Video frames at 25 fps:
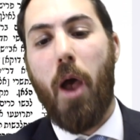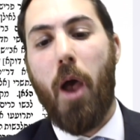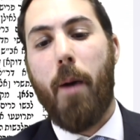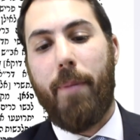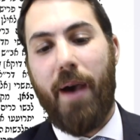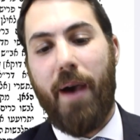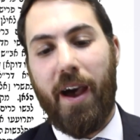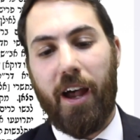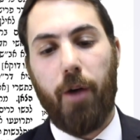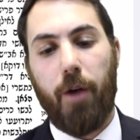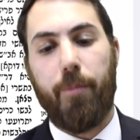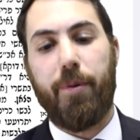
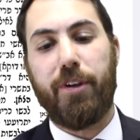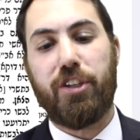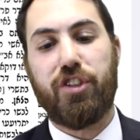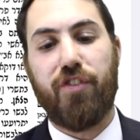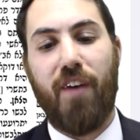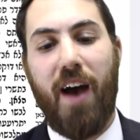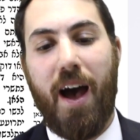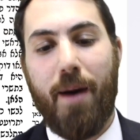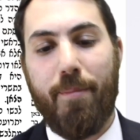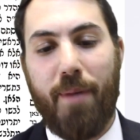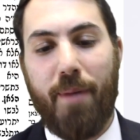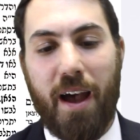Bechel
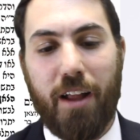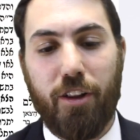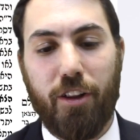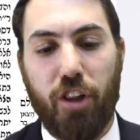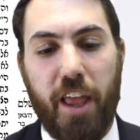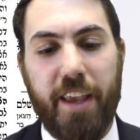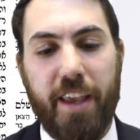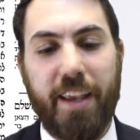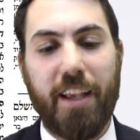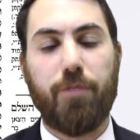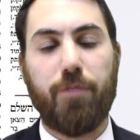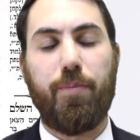Bishvat,
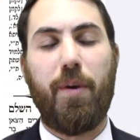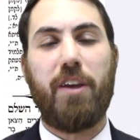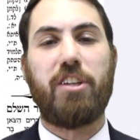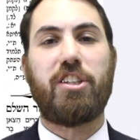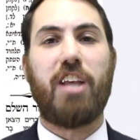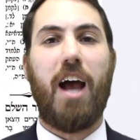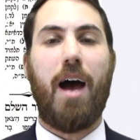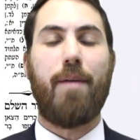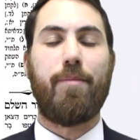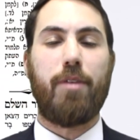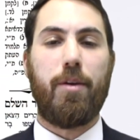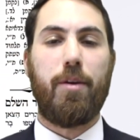Machlaikis
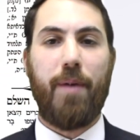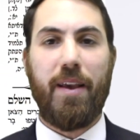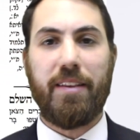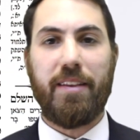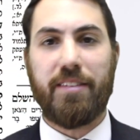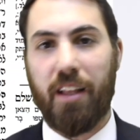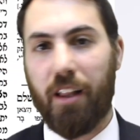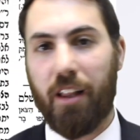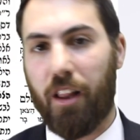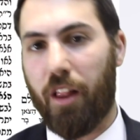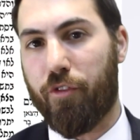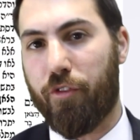Beishamai,
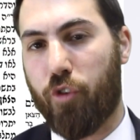Beisil,